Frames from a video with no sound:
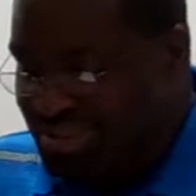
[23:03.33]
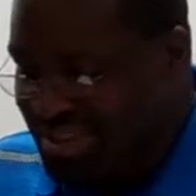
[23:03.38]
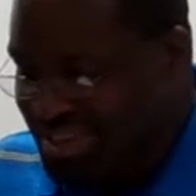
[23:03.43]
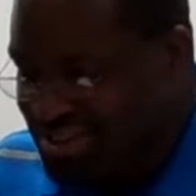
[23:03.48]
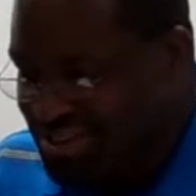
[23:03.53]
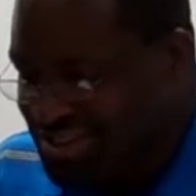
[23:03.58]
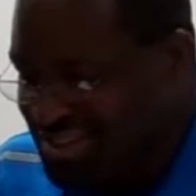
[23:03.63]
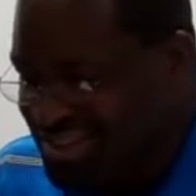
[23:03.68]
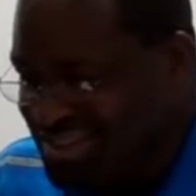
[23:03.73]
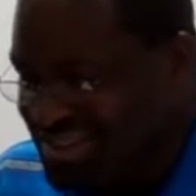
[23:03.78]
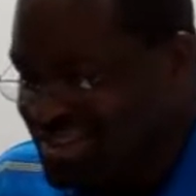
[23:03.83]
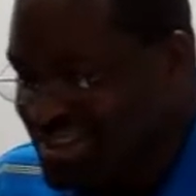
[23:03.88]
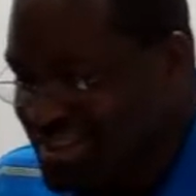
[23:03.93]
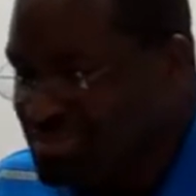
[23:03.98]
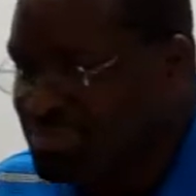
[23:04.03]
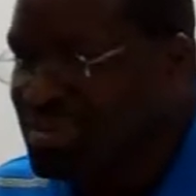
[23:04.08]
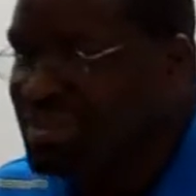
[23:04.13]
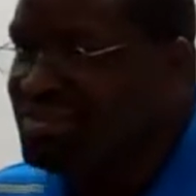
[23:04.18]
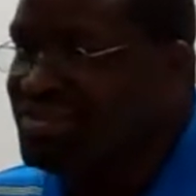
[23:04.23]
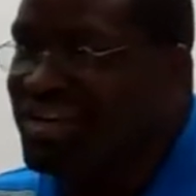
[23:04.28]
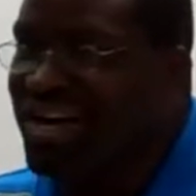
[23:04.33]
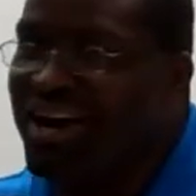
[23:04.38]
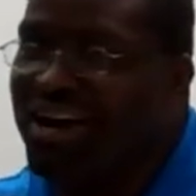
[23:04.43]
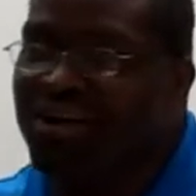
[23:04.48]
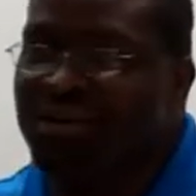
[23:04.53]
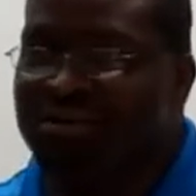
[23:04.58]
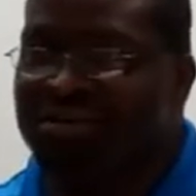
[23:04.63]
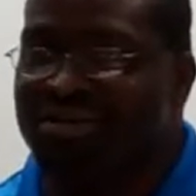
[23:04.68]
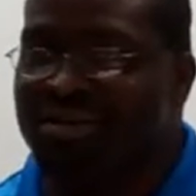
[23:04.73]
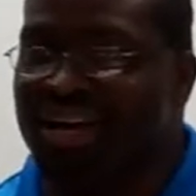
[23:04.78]
there's this deep
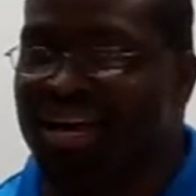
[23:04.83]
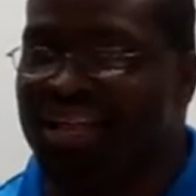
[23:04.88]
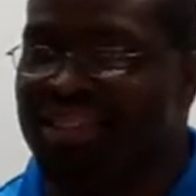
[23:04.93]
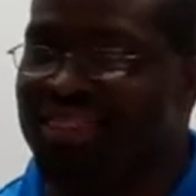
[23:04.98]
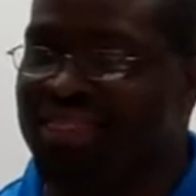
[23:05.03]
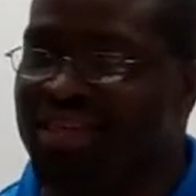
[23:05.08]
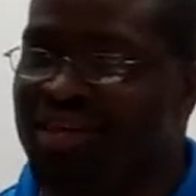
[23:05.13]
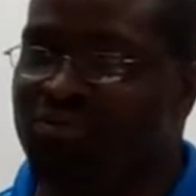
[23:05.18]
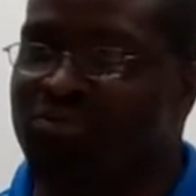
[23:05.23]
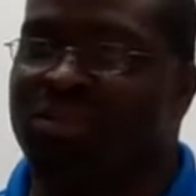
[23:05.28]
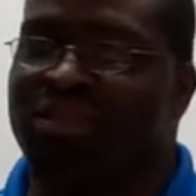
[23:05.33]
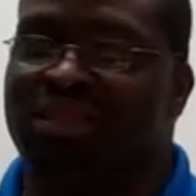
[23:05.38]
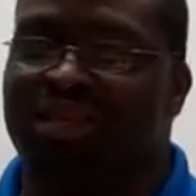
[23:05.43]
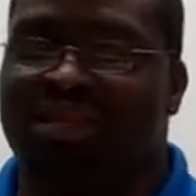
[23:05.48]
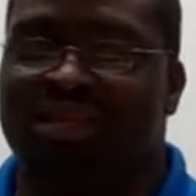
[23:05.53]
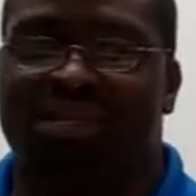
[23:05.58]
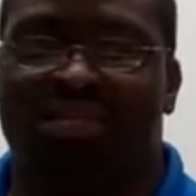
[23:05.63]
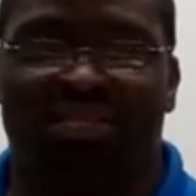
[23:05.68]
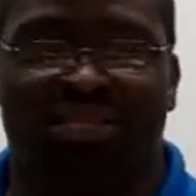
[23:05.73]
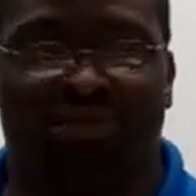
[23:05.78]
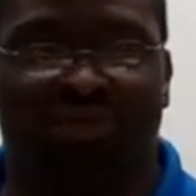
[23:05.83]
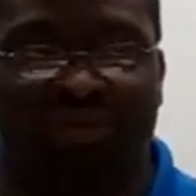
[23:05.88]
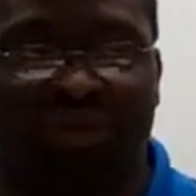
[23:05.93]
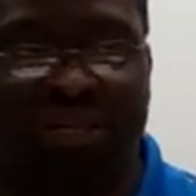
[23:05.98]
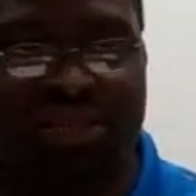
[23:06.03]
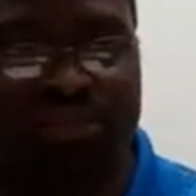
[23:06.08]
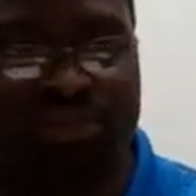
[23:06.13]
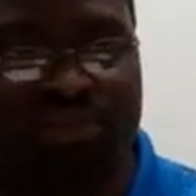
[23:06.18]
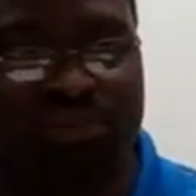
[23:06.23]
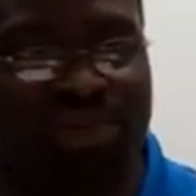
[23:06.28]
desire, I think, within each of
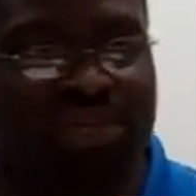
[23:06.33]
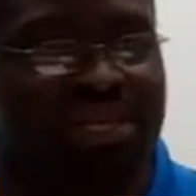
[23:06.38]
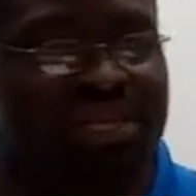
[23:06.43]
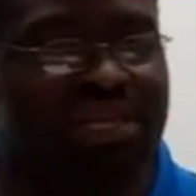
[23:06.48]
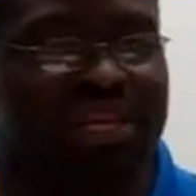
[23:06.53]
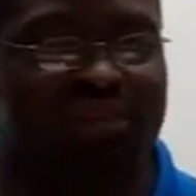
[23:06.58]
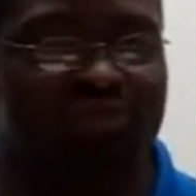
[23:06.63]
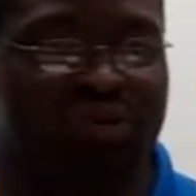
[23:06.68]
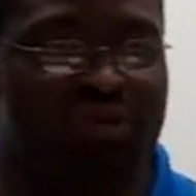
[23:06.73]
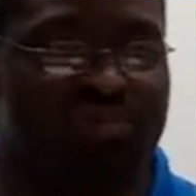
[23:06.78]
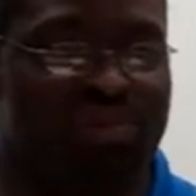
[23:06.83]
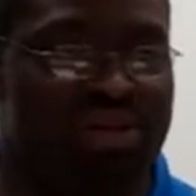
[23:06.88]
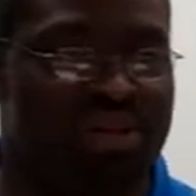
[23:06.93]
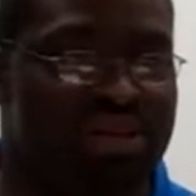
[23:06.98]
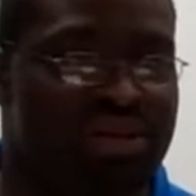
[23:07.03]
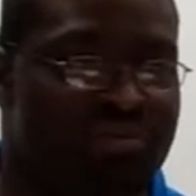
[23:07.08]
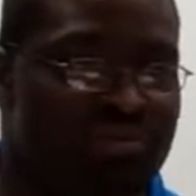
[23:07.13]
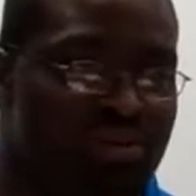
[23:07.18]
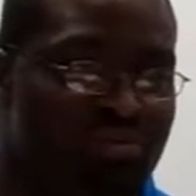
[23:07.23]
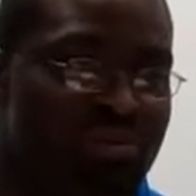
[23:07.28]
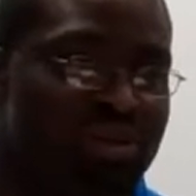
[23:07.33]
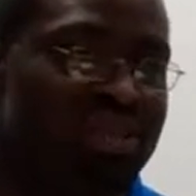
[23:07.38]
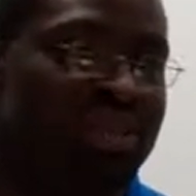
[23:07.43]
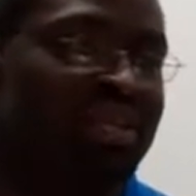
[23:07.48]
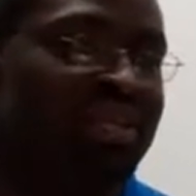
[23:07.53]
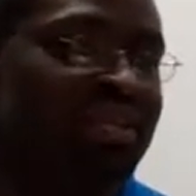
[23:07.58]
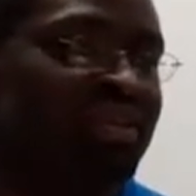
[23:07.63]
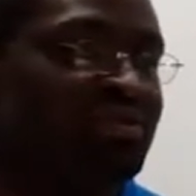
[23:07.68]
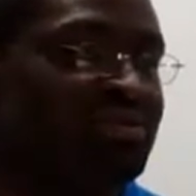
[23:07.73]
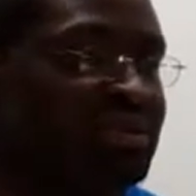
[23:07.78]
us, within every believer,
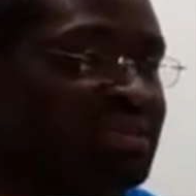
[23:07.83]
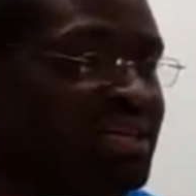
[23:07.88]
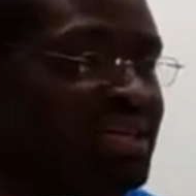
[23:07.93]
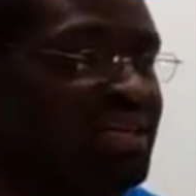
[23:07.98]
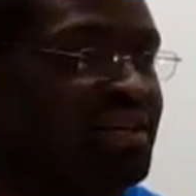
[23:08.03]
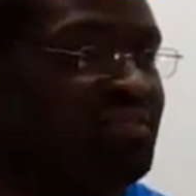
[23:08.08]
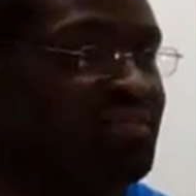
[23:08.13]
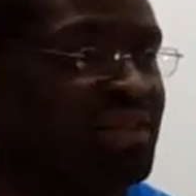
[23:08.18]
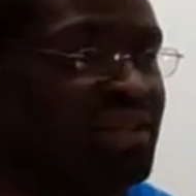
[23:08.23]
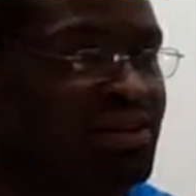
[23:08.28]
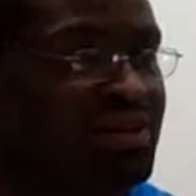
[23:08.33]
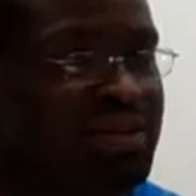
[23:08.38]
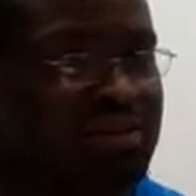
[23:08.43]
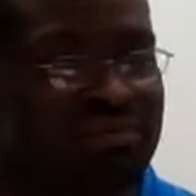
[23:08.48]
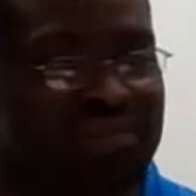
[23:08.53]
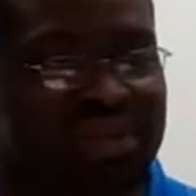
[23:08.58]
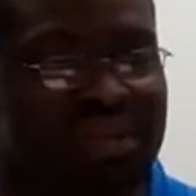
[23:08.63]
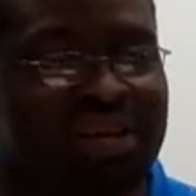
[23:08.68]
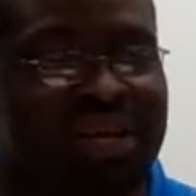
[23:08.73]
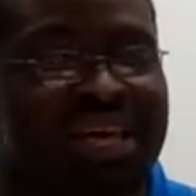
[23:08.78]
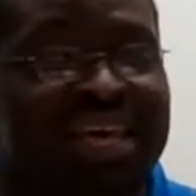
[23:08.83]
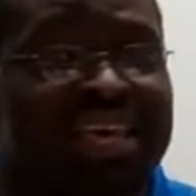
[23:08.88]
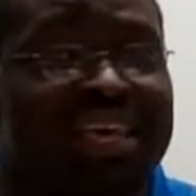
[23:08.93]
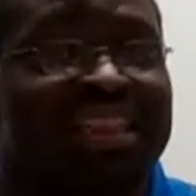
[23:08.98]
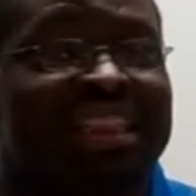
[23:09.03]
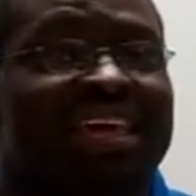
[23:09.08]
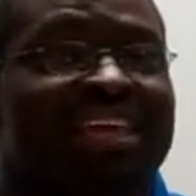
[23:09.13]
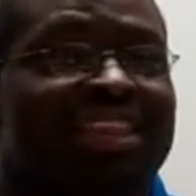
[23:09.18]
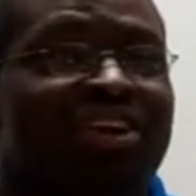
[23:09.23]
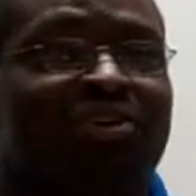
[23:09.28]
within those that even don't even
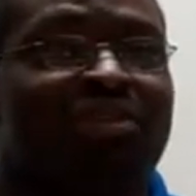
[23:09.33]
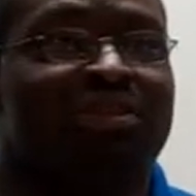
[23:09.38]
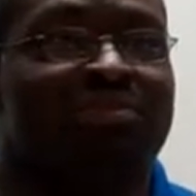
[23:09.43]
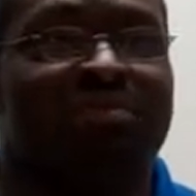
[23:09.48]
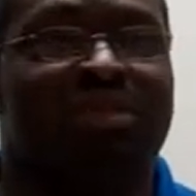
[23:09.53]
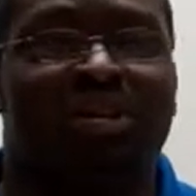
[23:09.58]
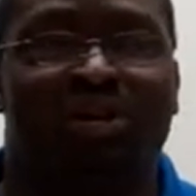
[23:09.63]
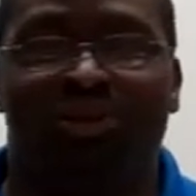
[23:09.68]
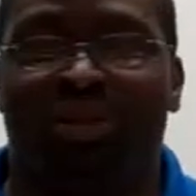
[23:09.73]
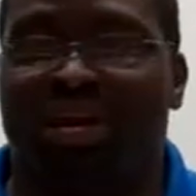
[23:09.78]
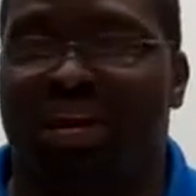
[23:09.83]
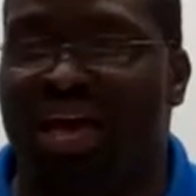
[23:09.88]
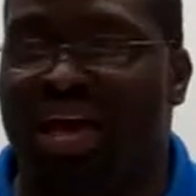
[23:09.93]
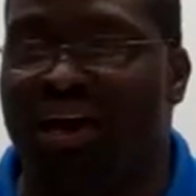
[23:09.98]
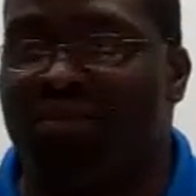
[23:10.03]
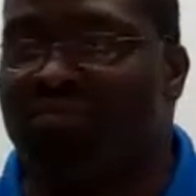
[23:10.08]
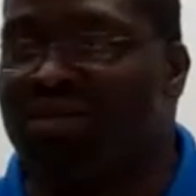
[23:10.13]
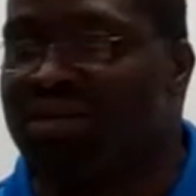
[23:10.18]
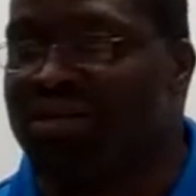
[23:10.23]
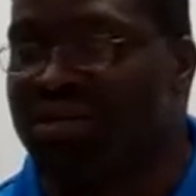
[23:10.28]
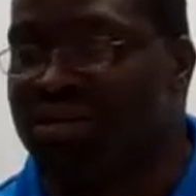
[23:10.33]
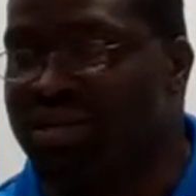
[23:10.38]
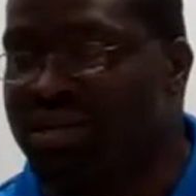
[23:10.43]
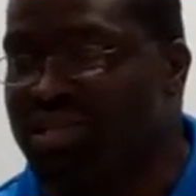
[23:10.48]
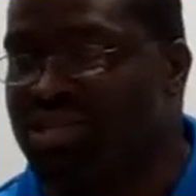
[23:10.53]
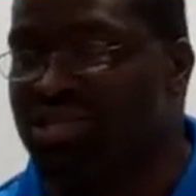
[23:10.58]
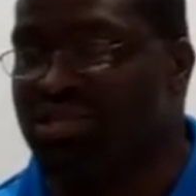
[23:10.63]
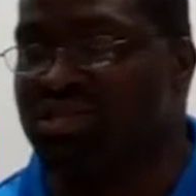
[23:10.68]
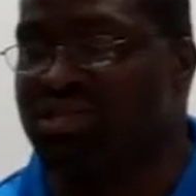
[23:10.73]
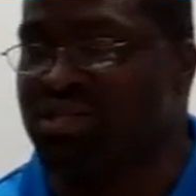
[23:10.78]
that don't even know they have a
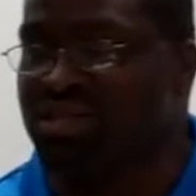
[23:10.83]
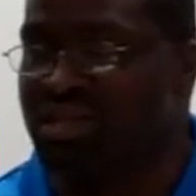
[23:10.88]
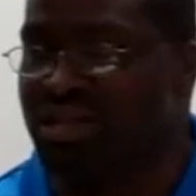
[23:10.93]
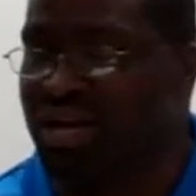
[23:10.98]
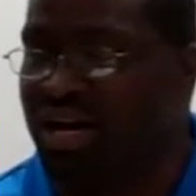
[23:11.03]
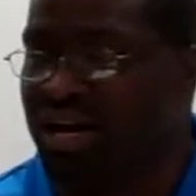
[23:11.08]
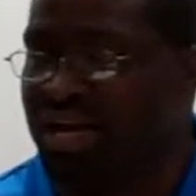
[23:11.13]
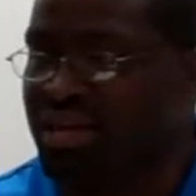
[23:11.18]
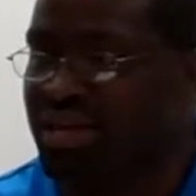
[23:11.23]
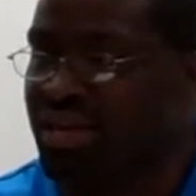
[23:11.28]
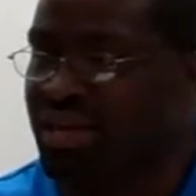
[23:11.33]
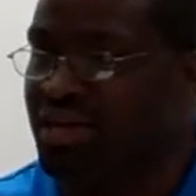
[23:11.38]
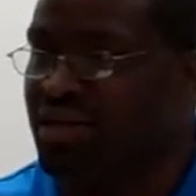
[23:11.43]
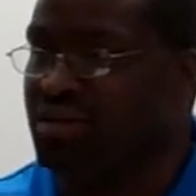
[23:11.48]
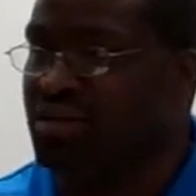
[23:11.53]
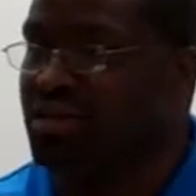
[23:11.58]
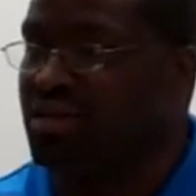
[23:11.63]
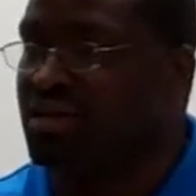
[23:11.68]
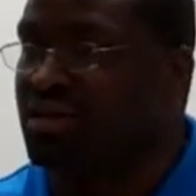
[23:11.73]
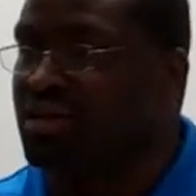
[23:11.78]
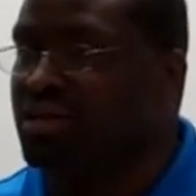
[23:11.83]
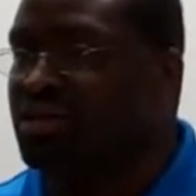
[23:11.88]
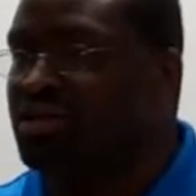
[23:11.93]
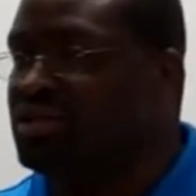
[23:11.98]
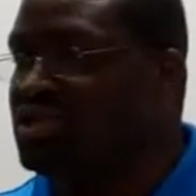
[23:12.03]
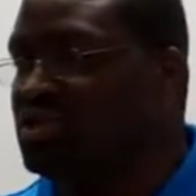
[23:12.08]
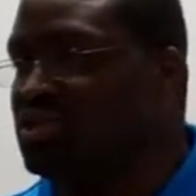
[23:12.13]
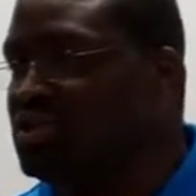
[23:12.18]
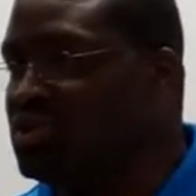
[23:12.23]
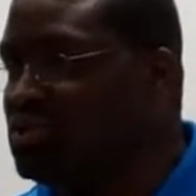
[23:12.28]
connection to God yet,
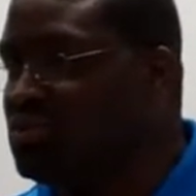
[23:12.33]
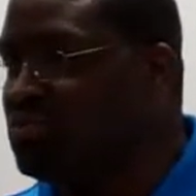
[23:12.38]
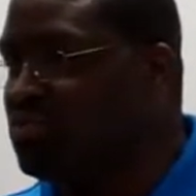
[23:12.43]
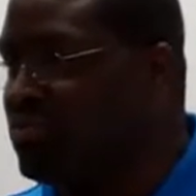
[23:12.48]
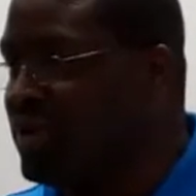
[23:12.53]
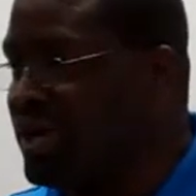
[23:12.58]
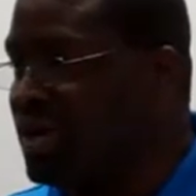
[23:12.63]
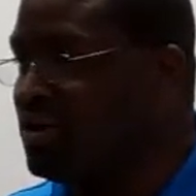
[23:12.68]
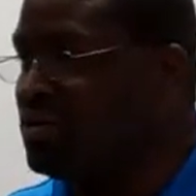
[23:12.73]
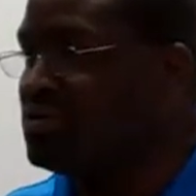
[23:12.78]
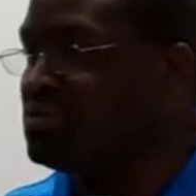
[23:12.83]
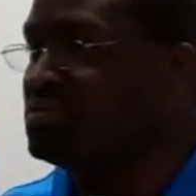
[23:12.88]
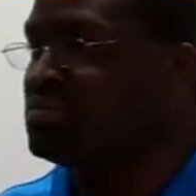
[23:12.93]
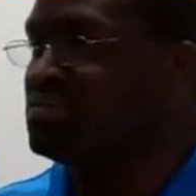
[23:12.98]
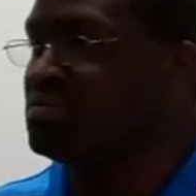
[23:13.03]
to do well.